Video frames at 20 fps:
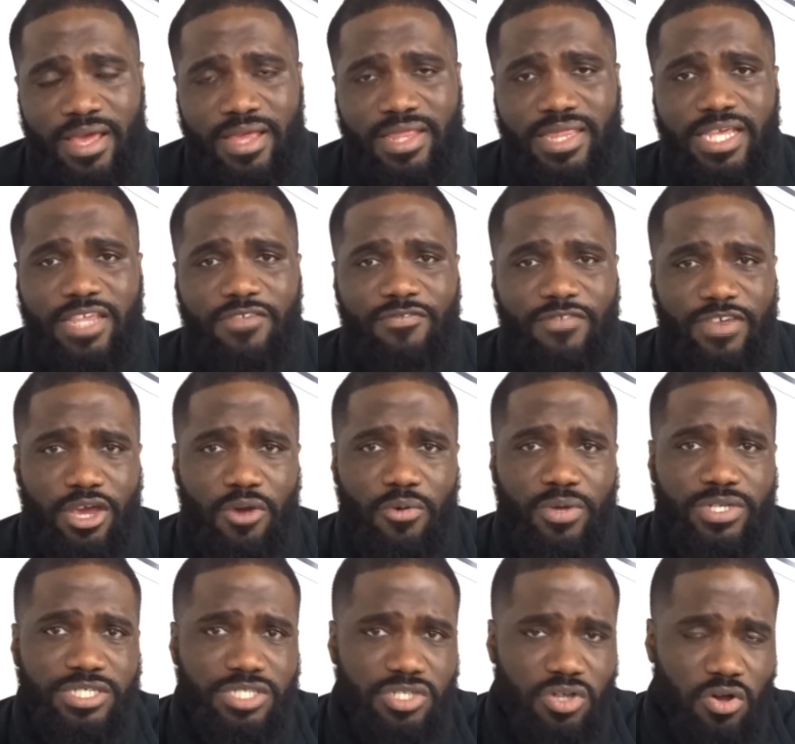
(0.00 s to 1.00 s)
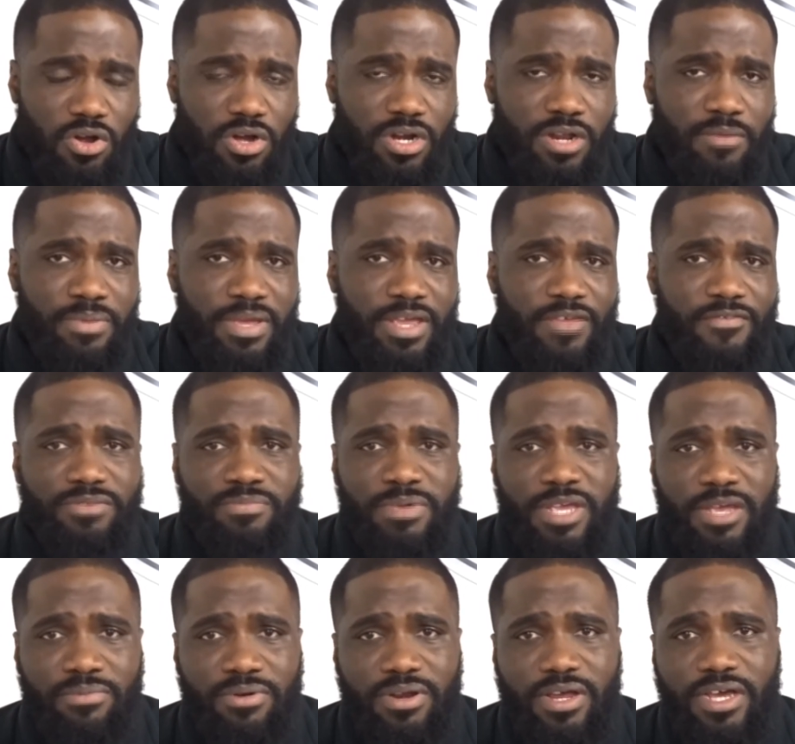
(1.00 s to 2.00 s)
This video is not going to be for
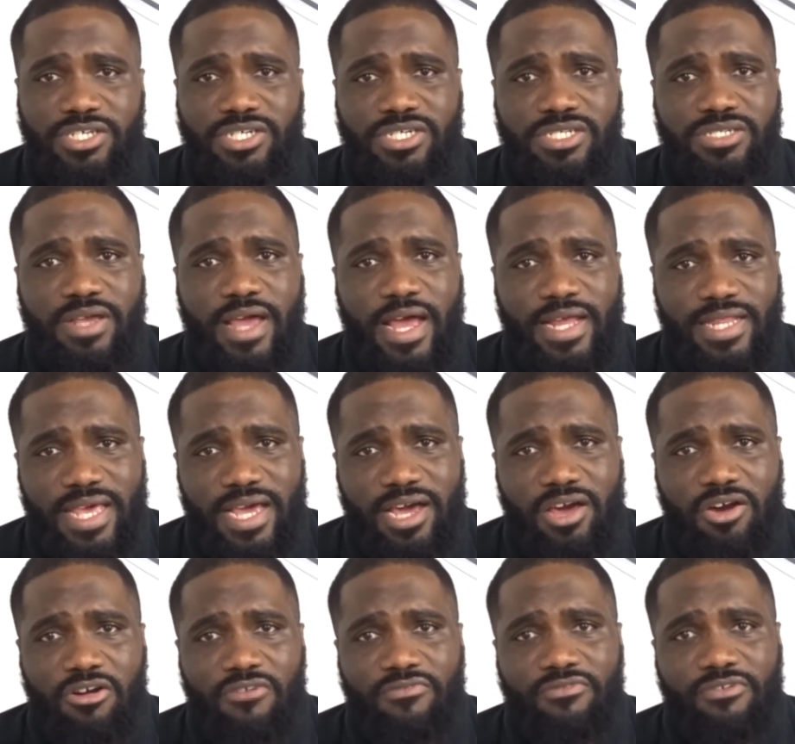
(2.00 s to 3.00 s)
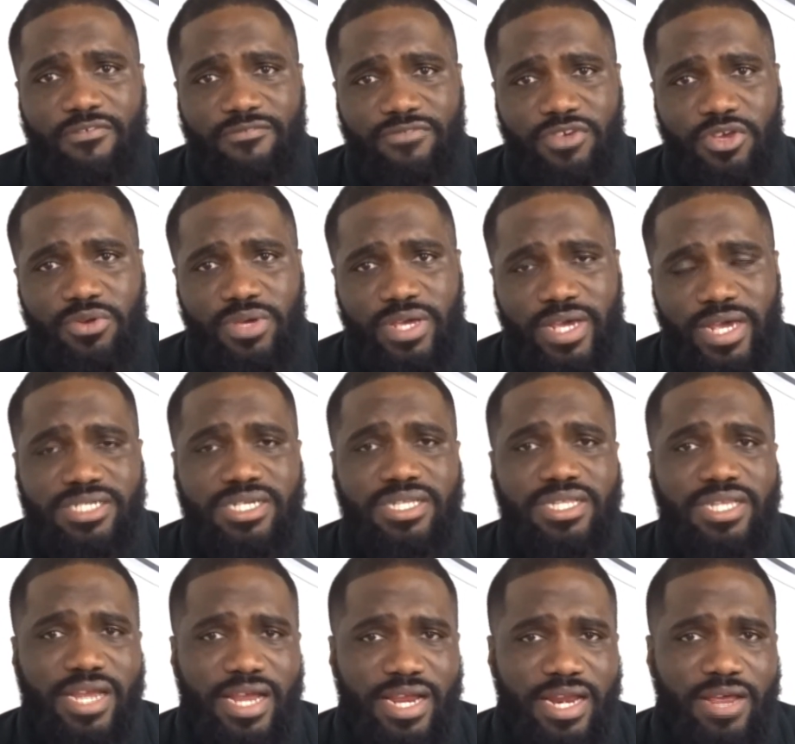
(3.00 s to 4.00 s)
people that have just had their car for a few years and
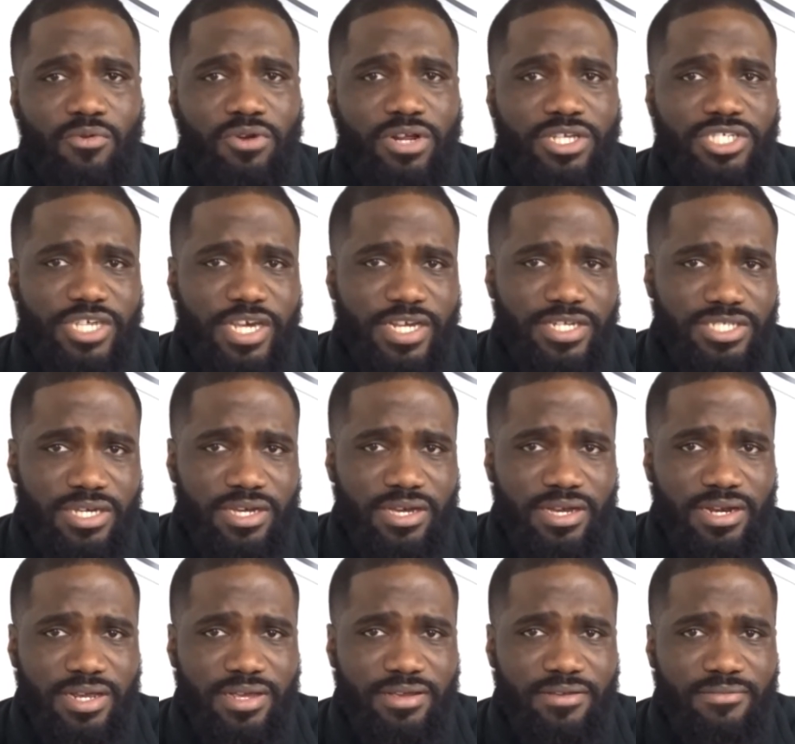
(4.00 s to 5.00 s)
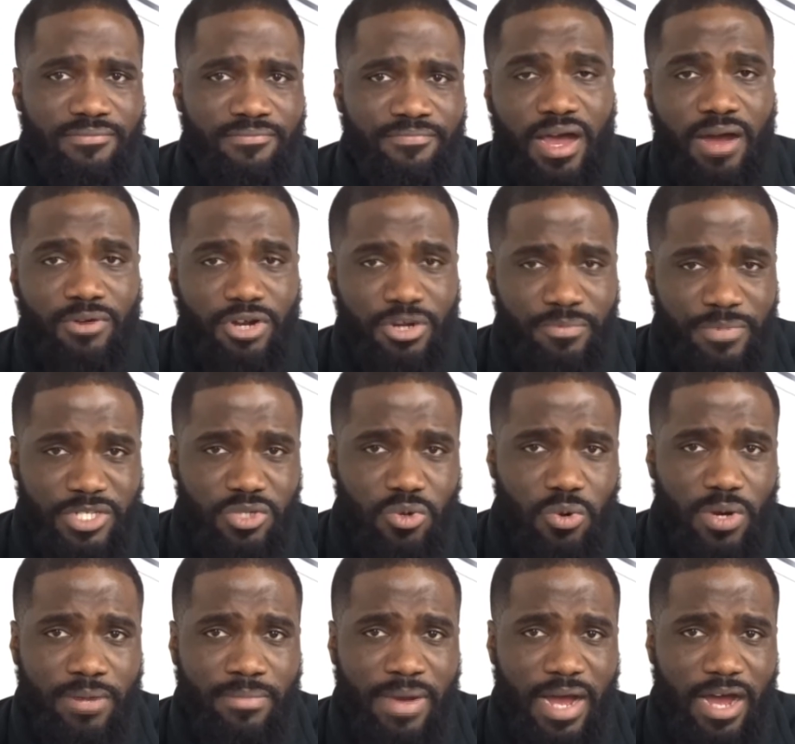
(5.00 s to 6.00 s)
thinking they want to change it early. I'm going to be
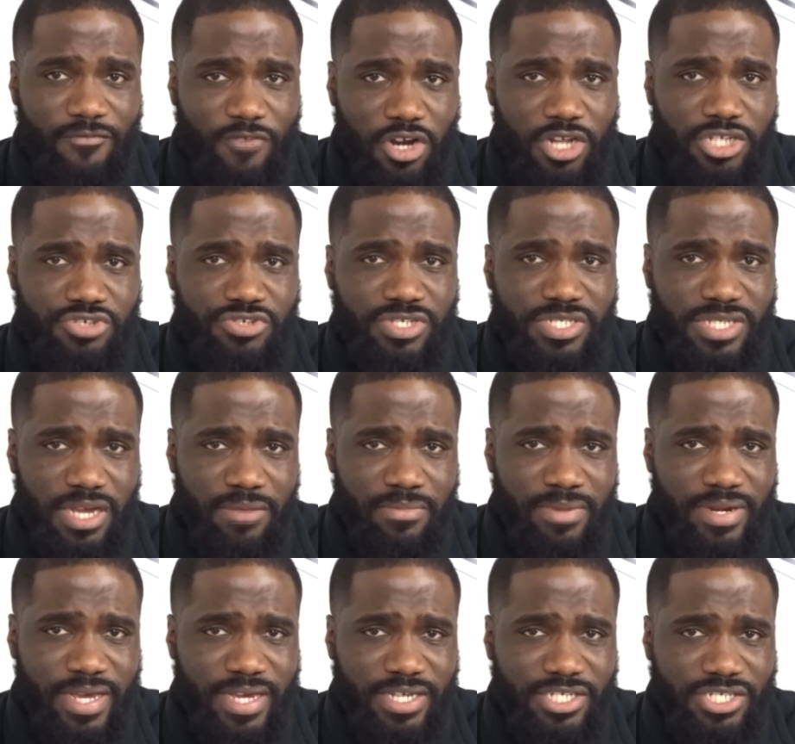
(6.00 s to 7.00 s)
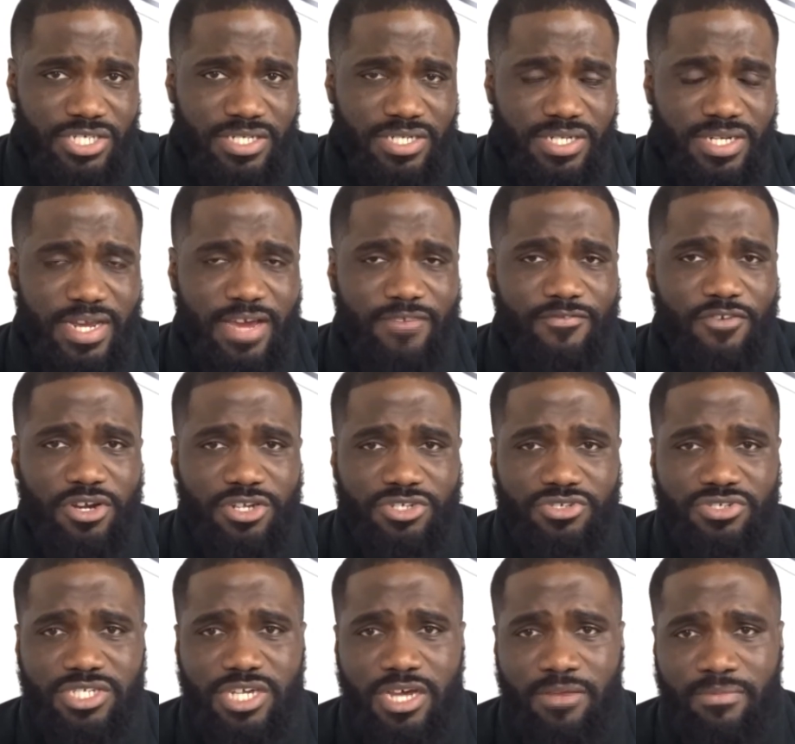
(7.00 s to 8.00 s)
talking about a voluntary termination. Now,
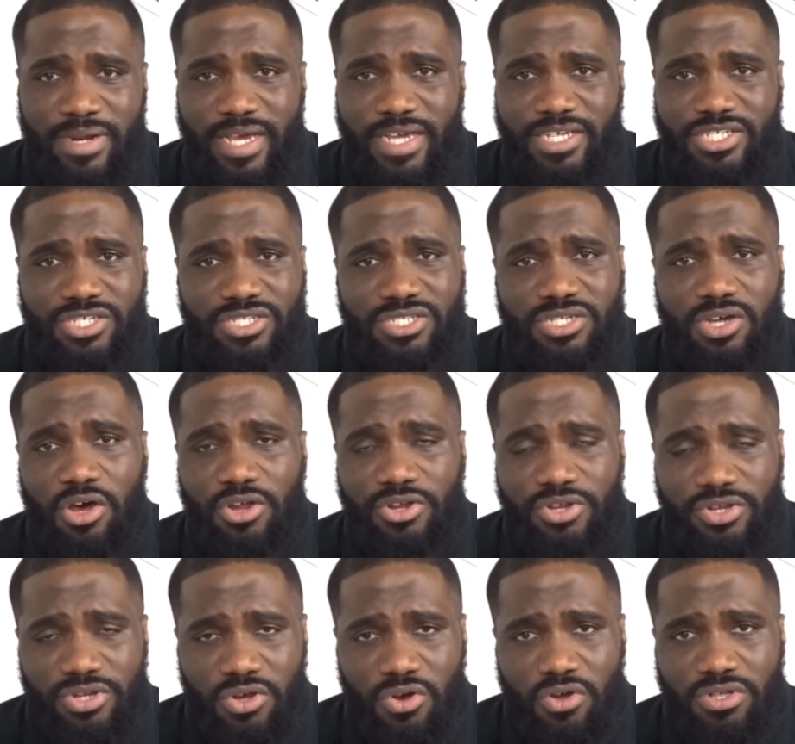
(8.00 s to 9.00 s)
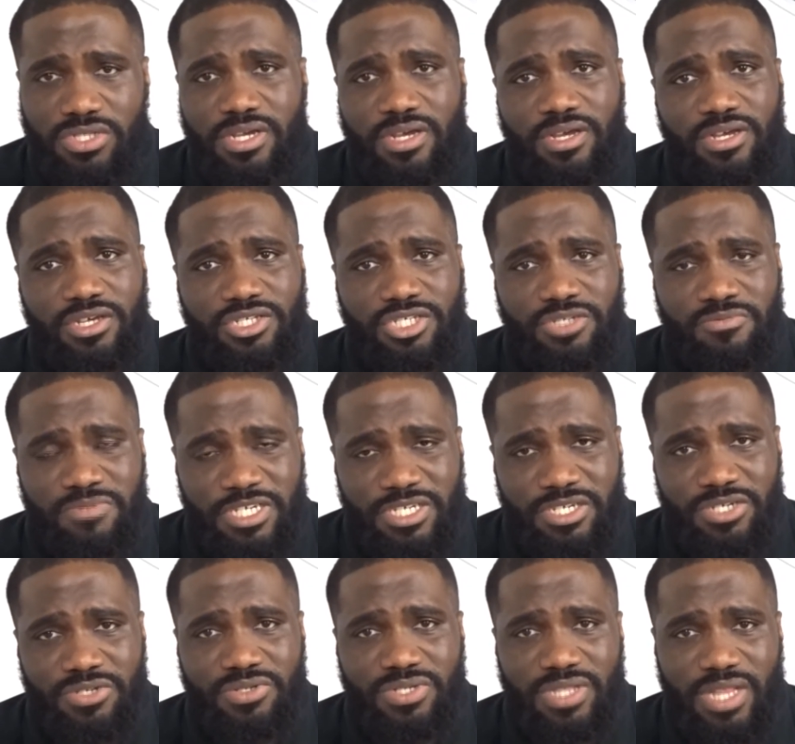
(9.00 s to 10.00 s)
voluntary terminations are not to be
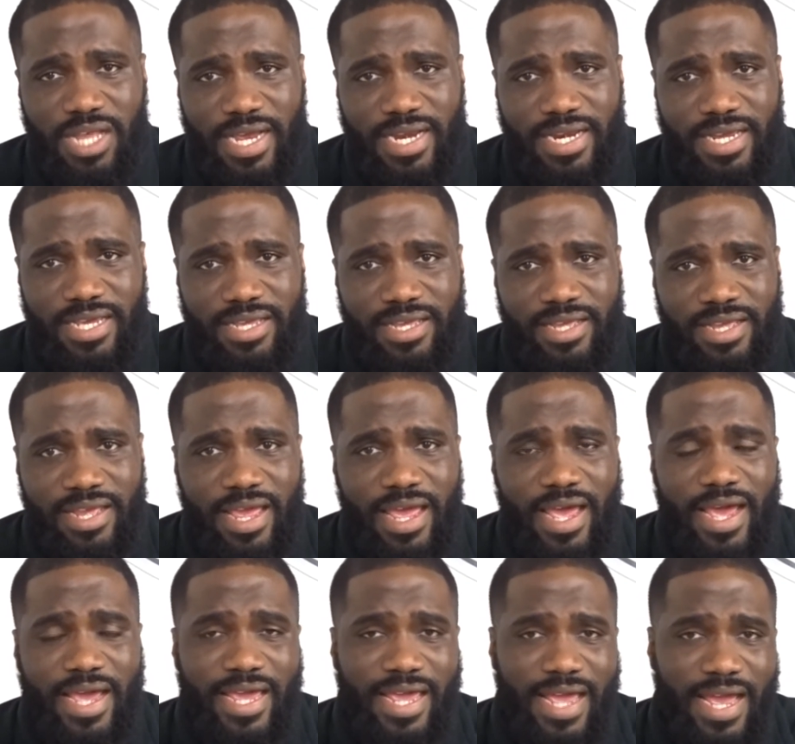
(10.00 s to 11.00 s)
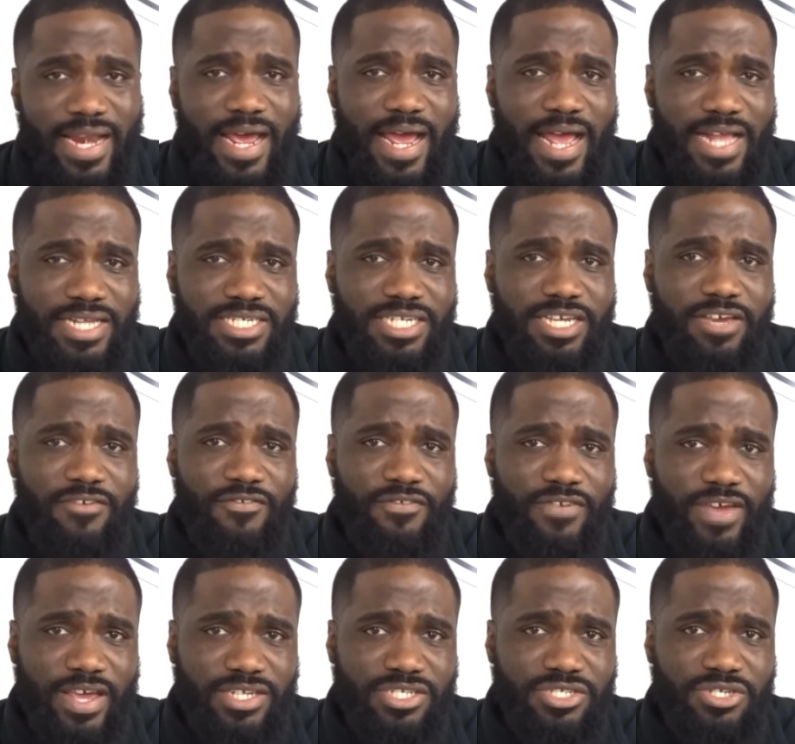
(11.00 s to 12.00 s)
used lightly and can actually
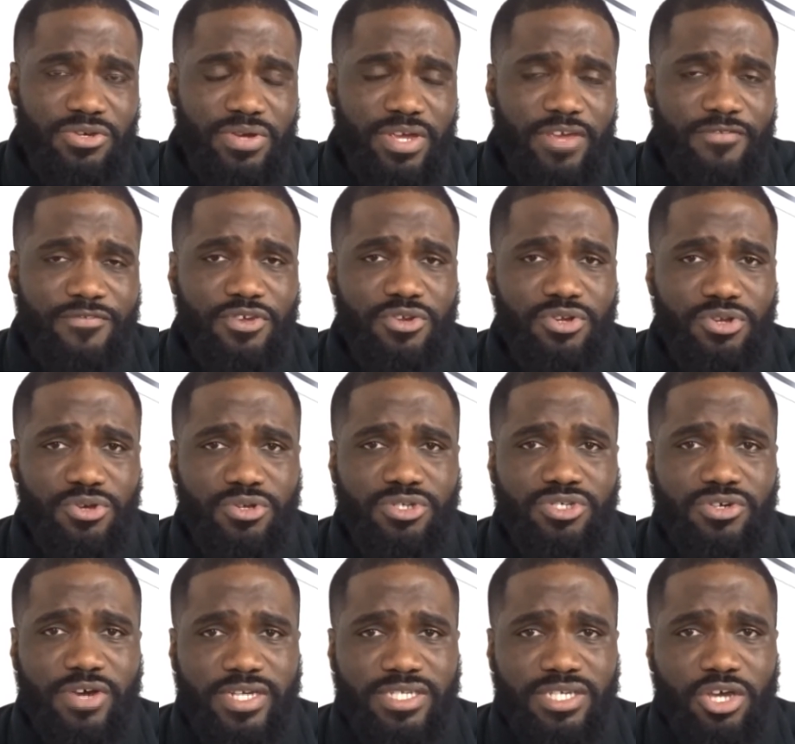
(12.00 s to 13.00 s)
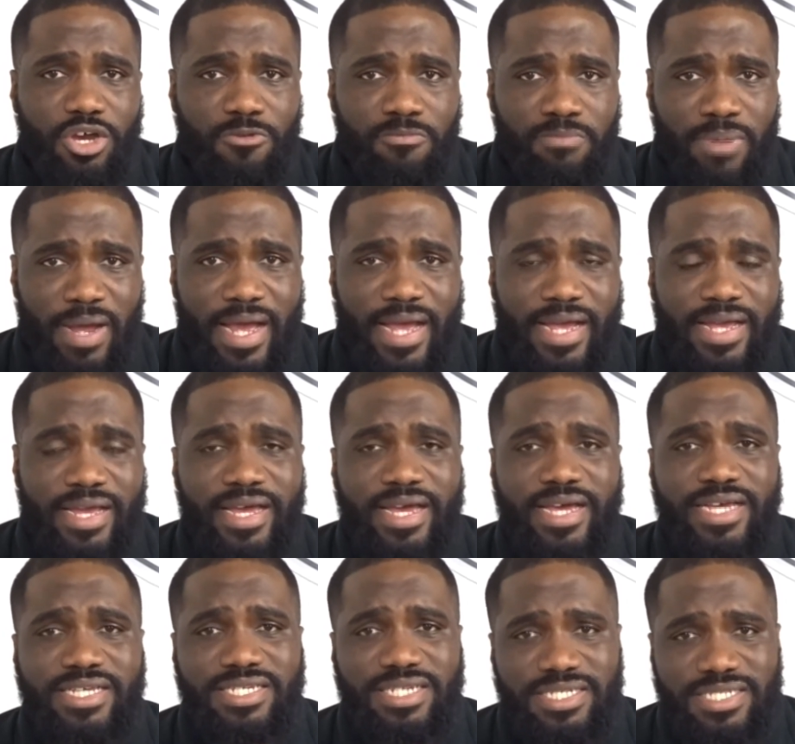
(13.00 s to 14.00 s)
affect you if you do try to go back
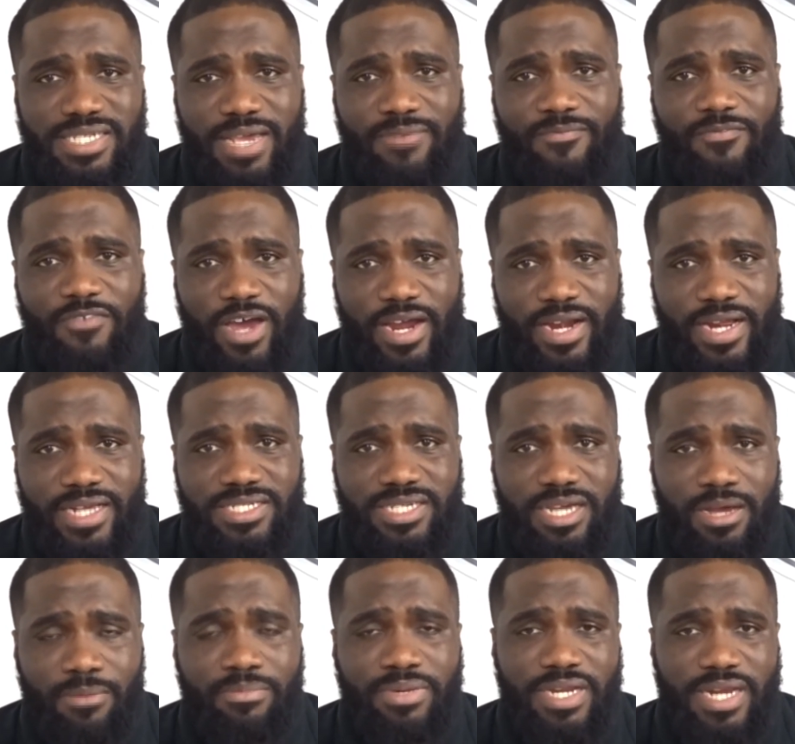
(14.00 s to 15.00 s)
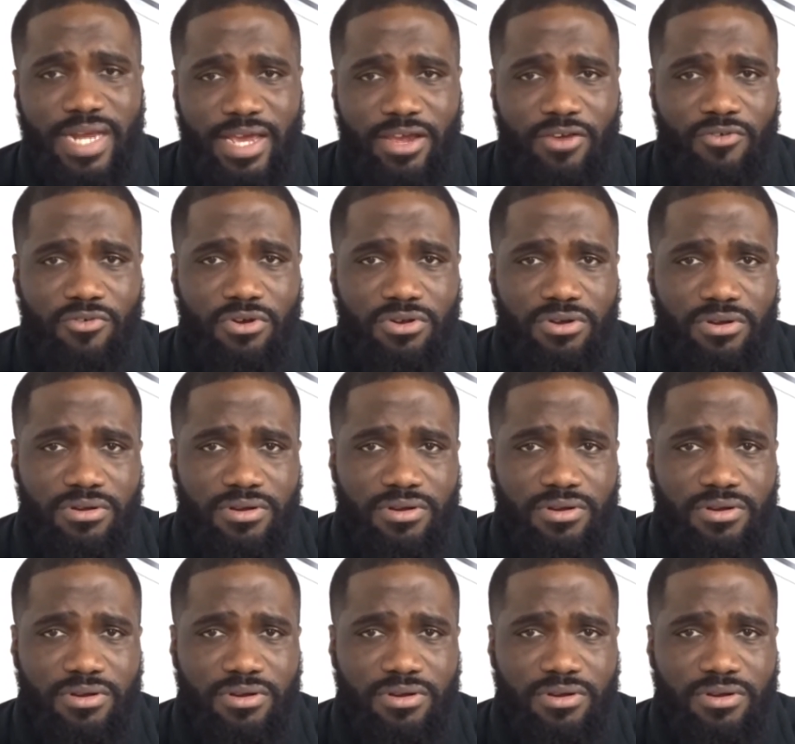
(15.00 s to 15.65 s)
to the same finance company later on.